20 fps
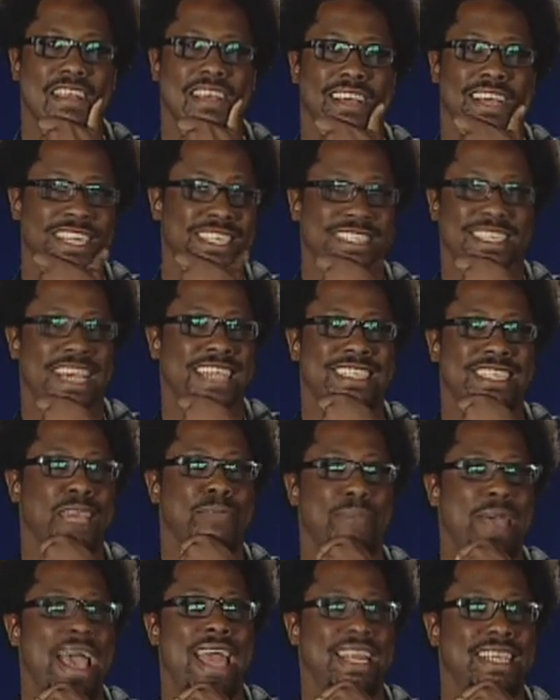I just like
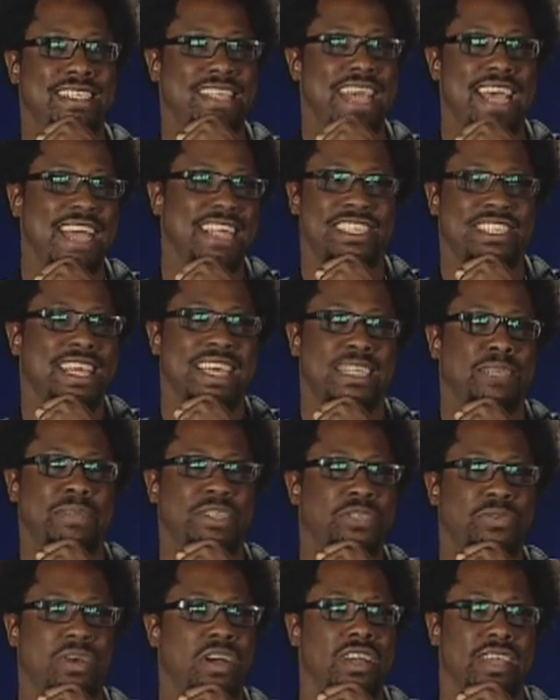St. Patty's Day. I just like to be
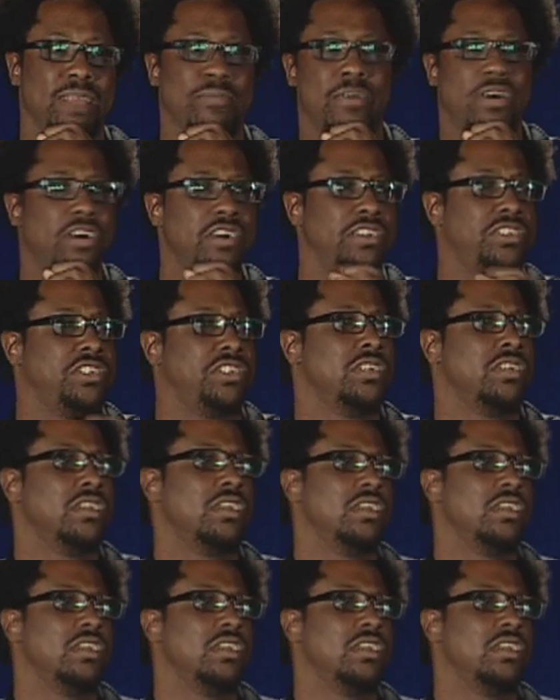drunk in March.